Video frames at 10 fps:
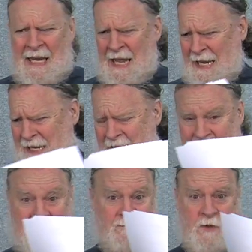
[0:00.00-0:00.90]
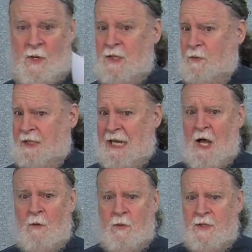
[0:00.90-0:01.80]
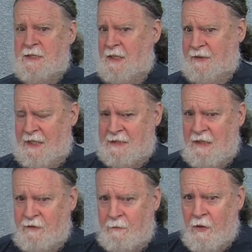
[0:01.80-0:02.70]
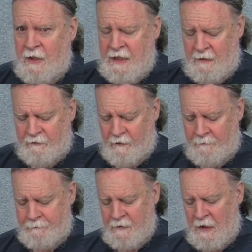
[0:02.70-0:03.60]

And I have no idea where the cowboys on Thanksgiving part came from,